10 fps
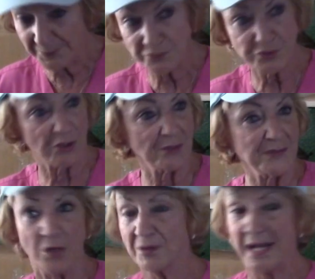
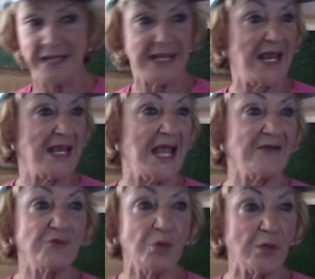Jeremy Okai,
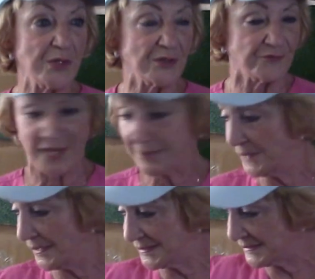everywhere we could find
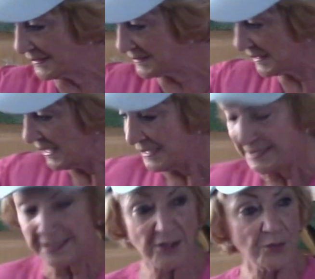medicines.
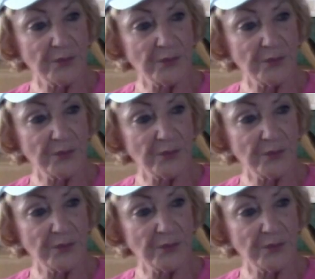Here